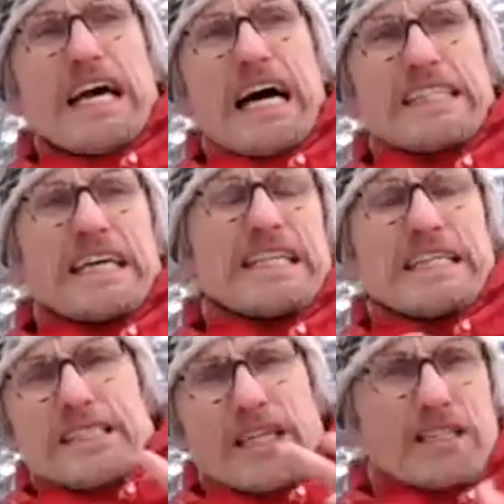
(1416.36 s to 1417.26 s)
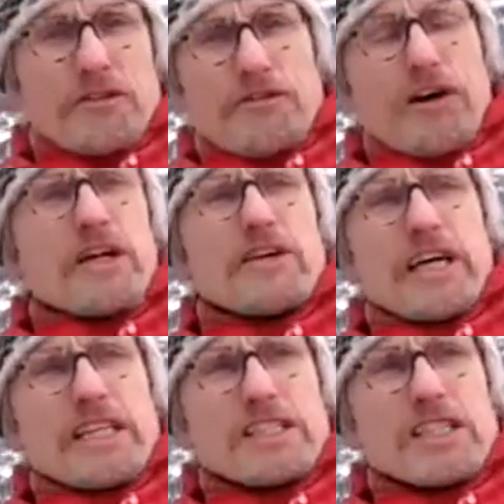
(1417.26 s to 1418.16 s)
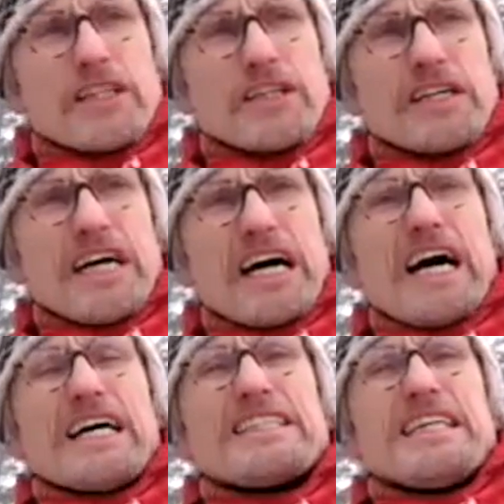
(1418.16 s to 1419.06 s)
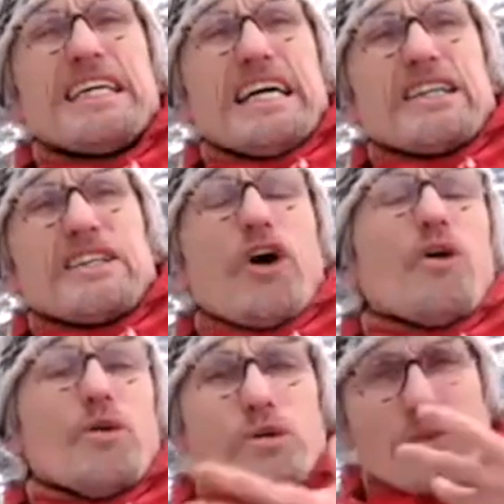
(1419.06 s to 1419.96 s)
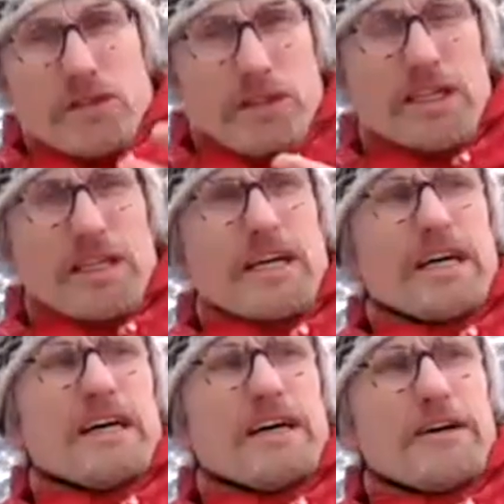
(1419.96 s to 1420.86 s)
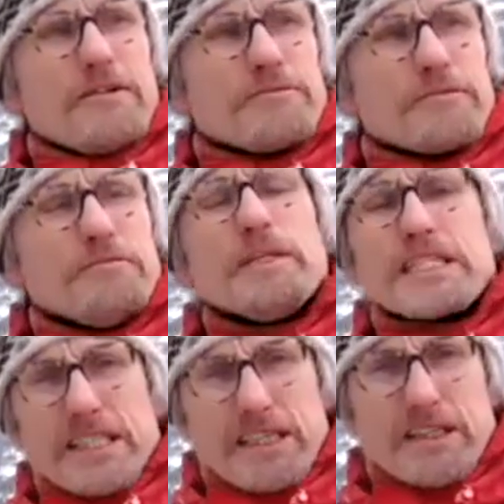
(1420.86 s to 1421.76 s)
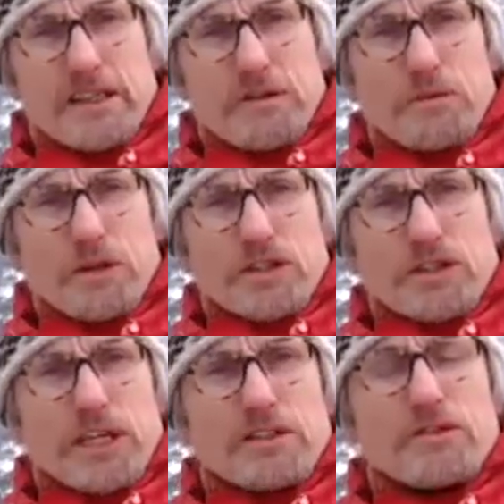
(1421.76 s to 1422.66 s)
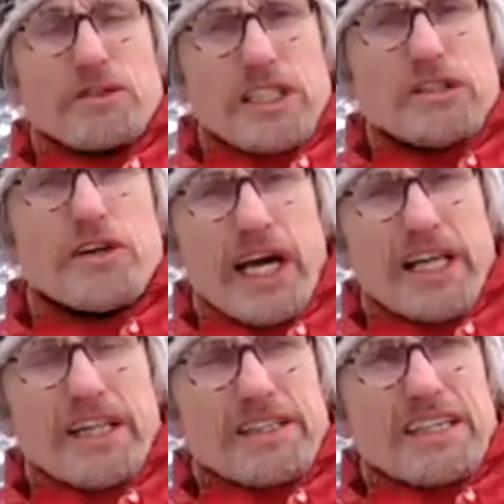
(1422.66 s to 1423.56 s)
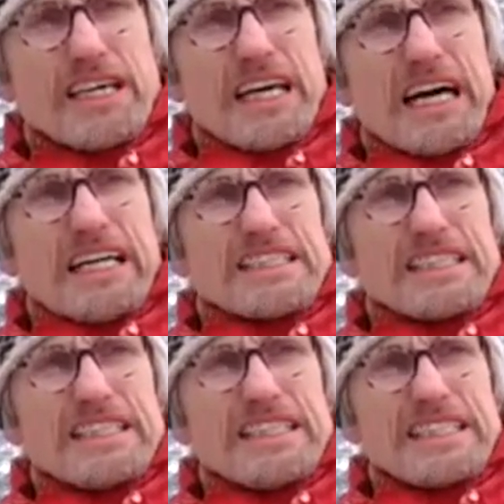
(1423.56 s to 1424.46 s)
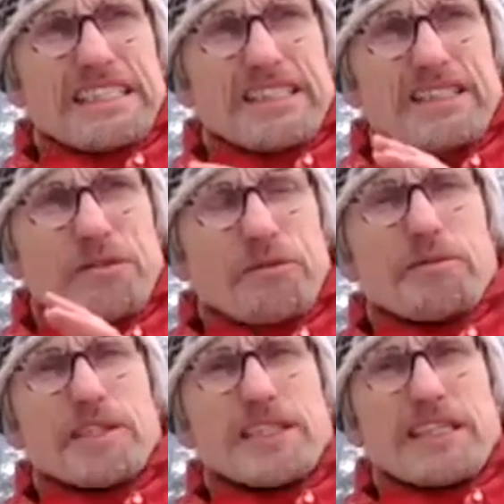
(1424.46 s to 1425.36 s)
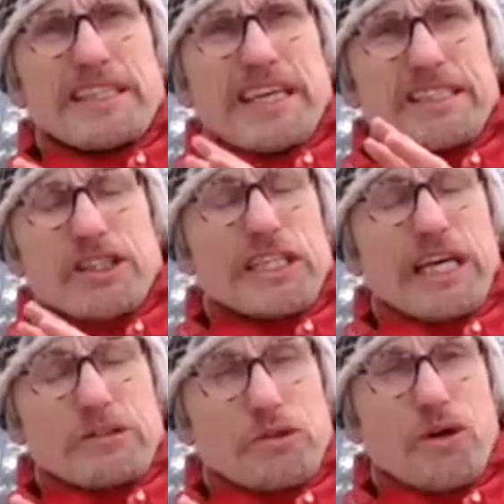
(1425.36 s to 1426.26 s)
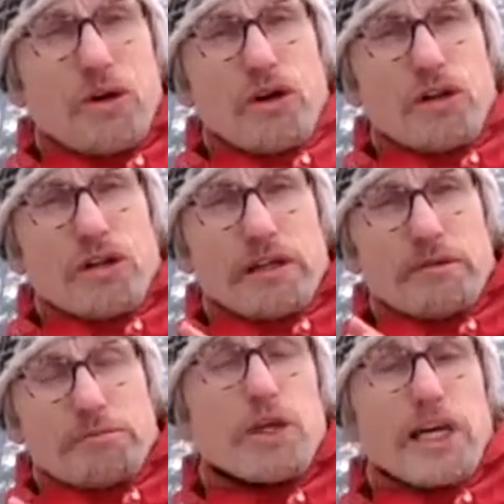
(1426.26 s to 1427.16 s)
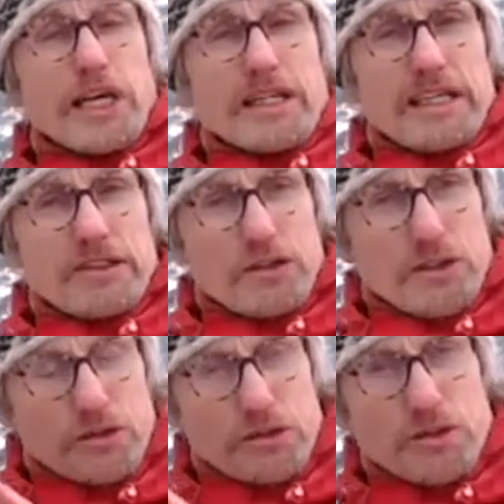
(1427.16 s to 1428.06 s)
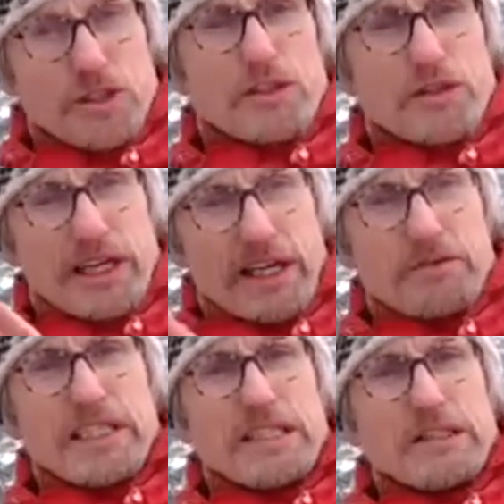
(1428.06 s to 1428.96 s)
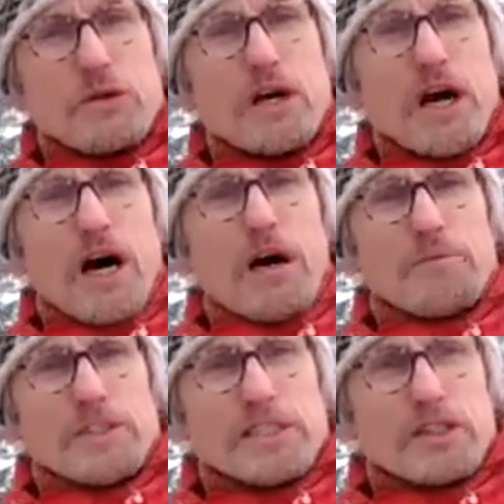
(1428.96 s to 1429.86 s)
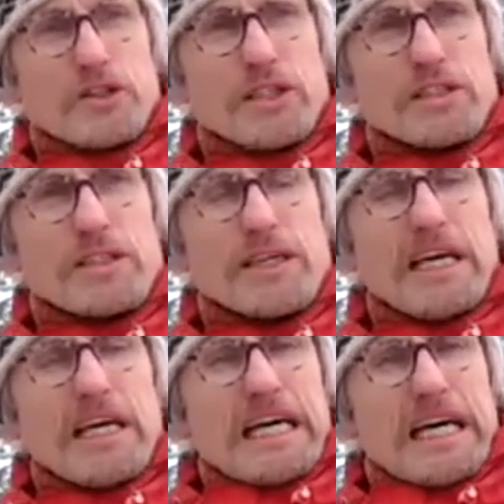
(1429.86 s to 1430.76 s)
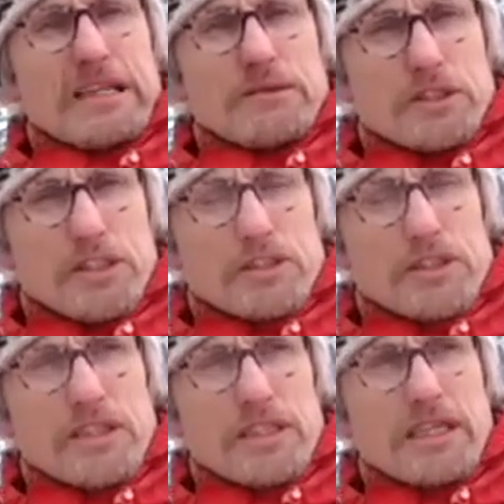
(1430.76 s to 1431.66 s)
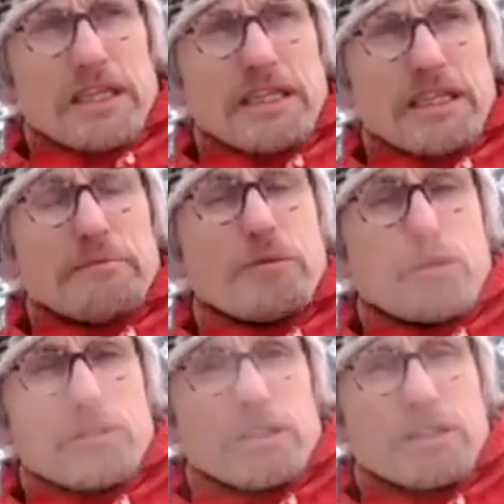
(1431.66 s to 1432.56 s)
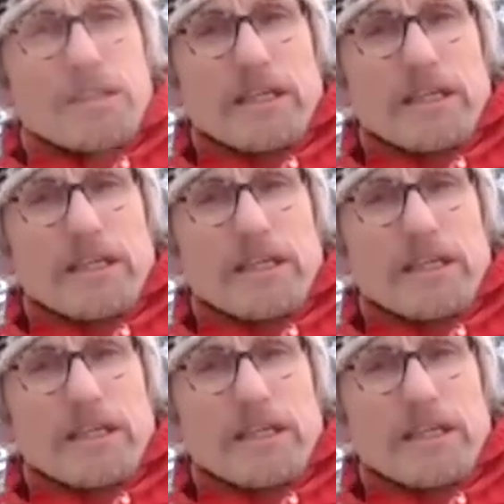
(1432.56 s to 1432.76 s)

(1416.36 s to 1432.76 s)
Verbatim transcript: And then they started firing at each other, and the whole um, meeting was kind of derailed. And these three women, they just had to call a break in order to just, okay, we need to calm the situation. And it was such an important